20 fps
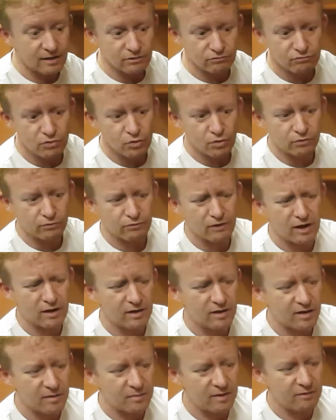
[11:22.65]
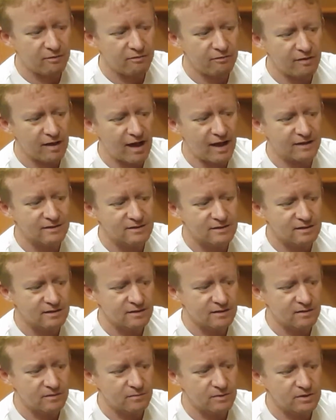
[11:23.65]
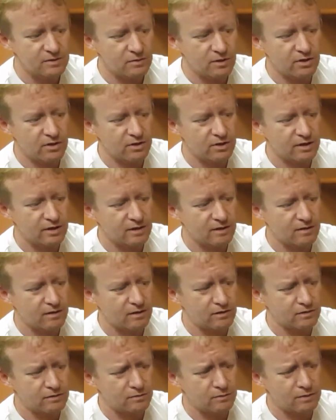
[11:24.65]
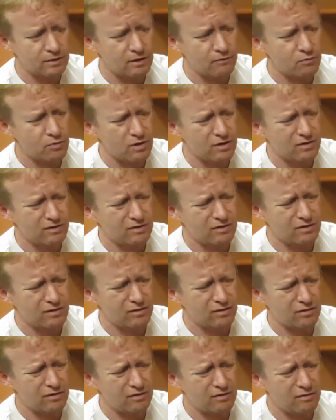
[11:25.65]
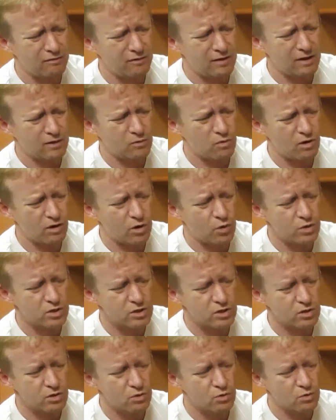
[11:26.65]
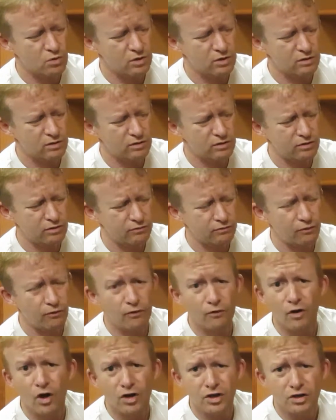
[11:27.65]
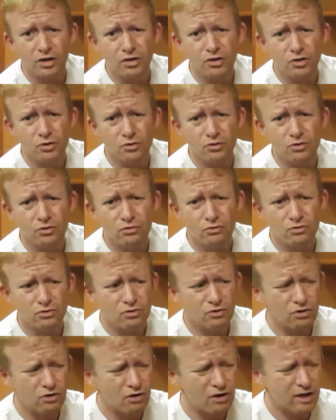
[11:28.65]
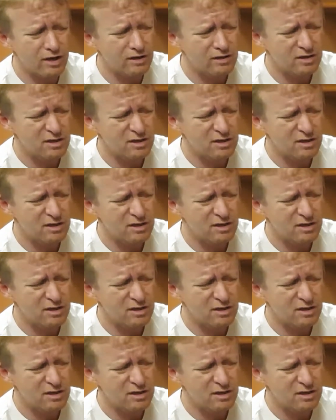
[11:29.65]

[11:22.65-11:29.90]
Real good fun, but in fact, when you learn it, another one I found quite quizzical, and for finding the tutorials online,